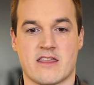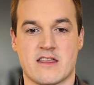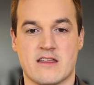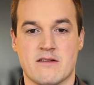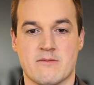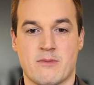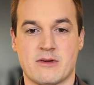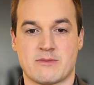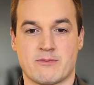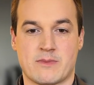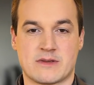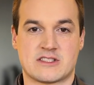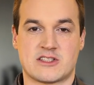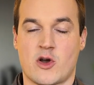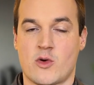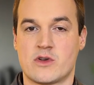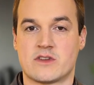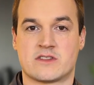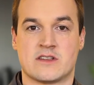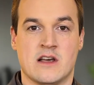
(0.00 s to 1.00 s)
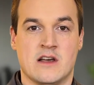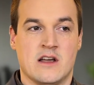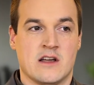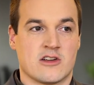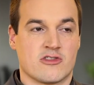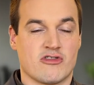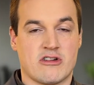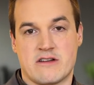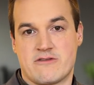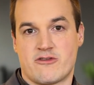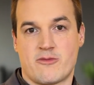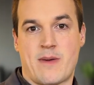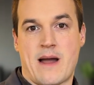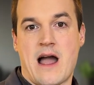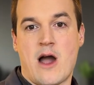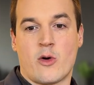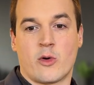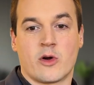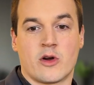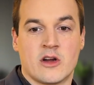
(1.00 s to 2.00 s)
And but but so is greed for
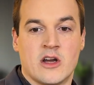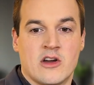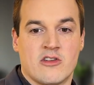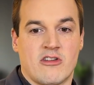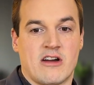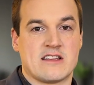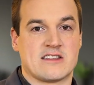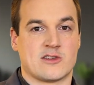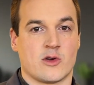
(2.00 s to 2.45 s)
power, right?